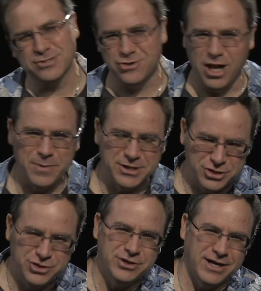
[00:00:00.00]
school. I went to
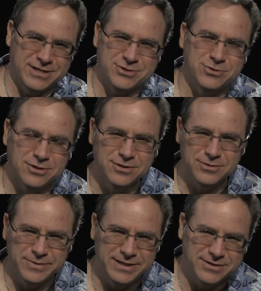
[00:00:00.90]
junior high school.
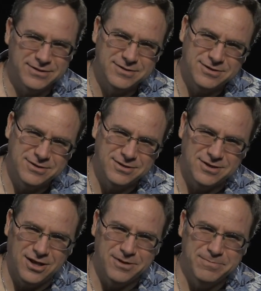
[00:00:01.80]
We didn't
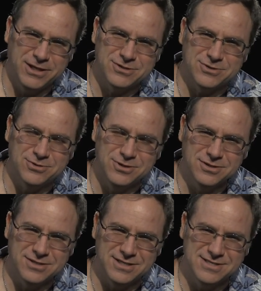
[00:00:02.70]
call it middle school
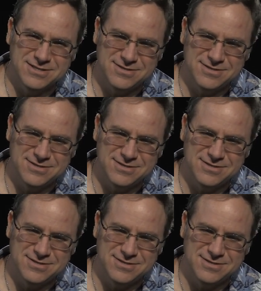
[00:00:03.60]
because